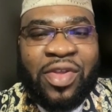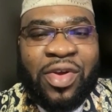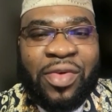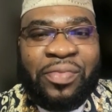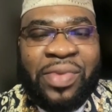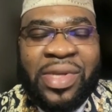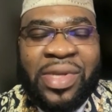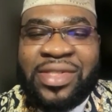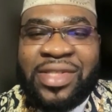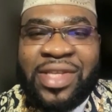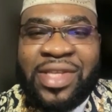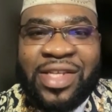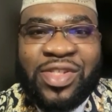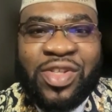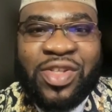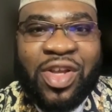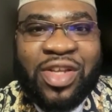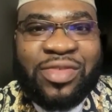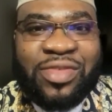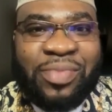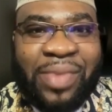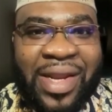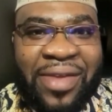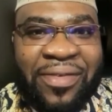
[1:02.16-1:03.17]
business
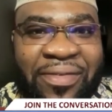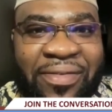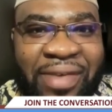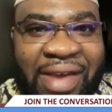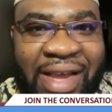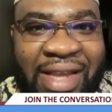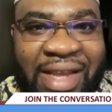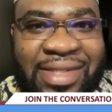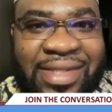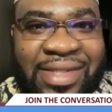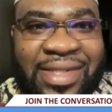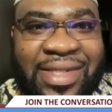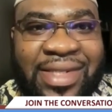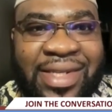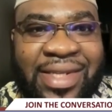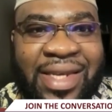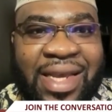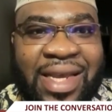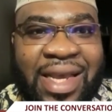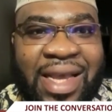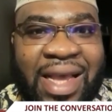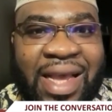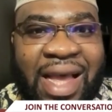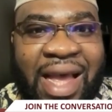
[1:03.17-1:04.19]
does manifest.
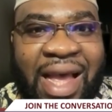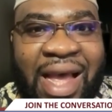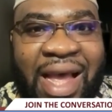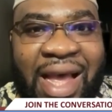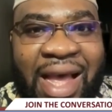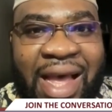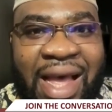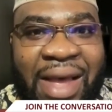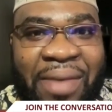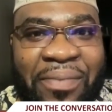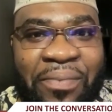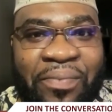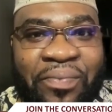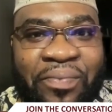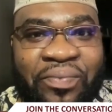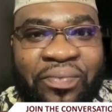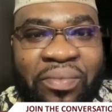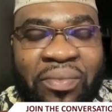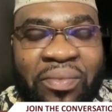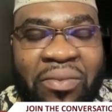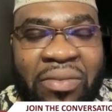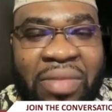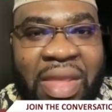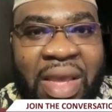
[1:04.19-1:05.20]

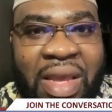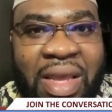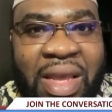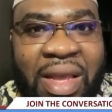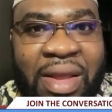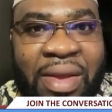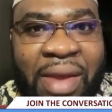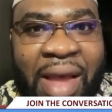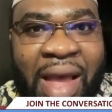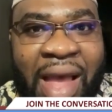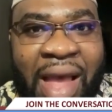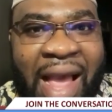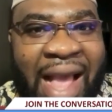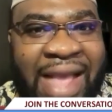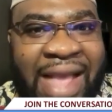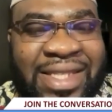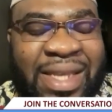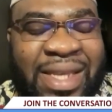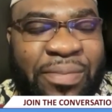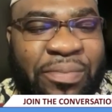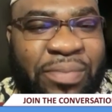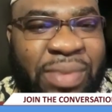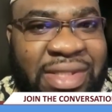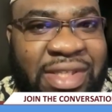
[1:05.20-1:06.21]
Mm-hmm. I
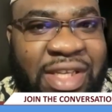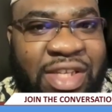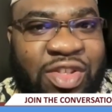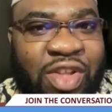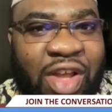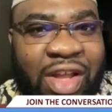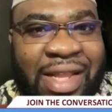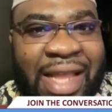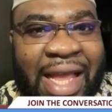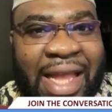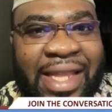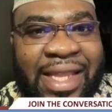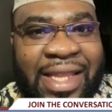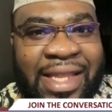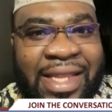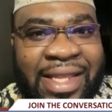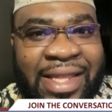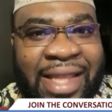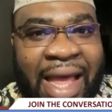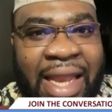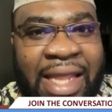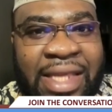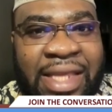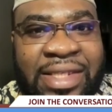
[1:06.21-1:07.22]
said business, not that
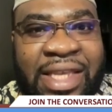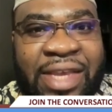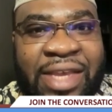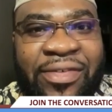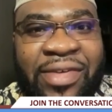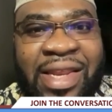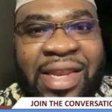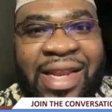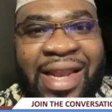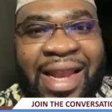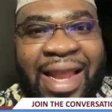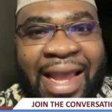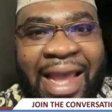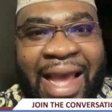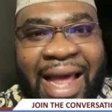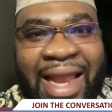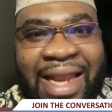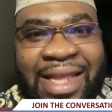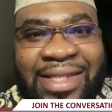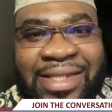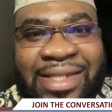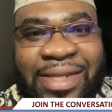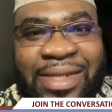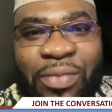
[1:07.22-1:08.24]
that is giving it
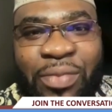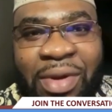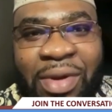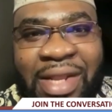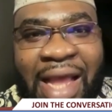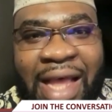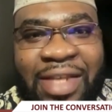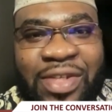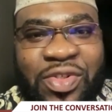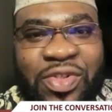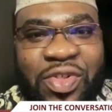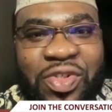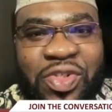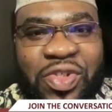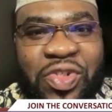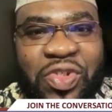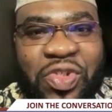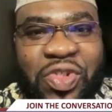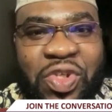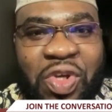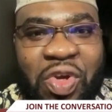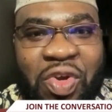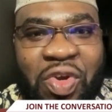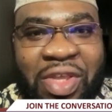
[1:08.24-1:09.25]
legality, but that's just
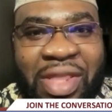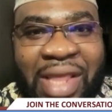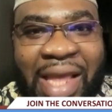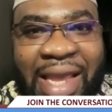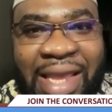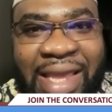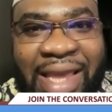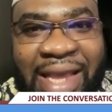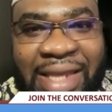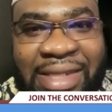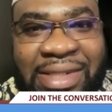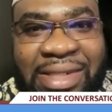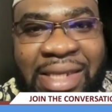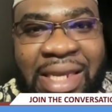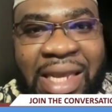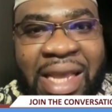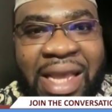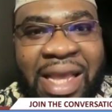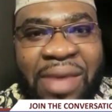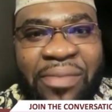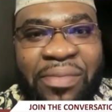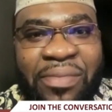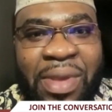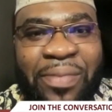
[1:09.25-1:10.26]
to show you that, yes,
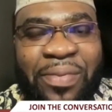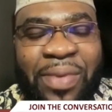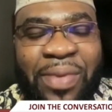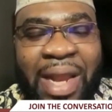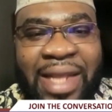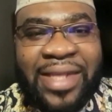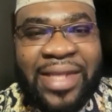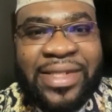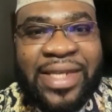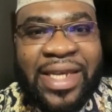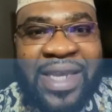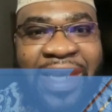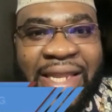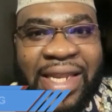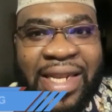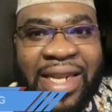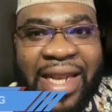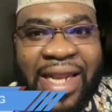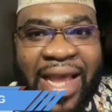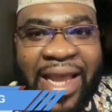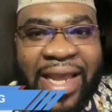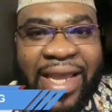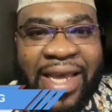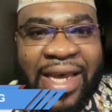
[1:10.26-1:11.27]
people are taking
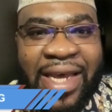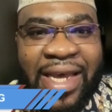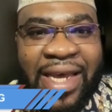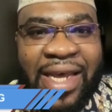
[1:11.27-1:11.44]
it like